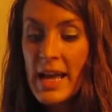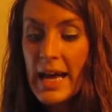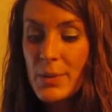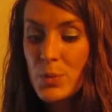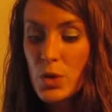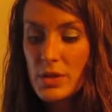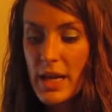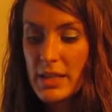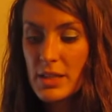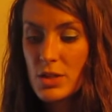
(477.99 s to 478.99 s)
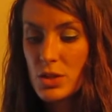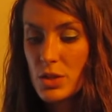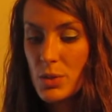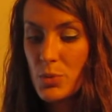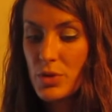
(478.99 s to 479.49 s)
and more likely the
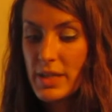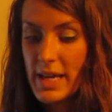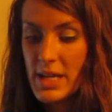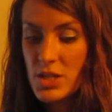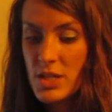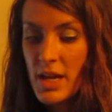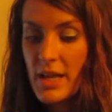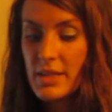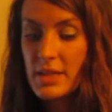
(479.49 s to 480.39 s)
student will engage in the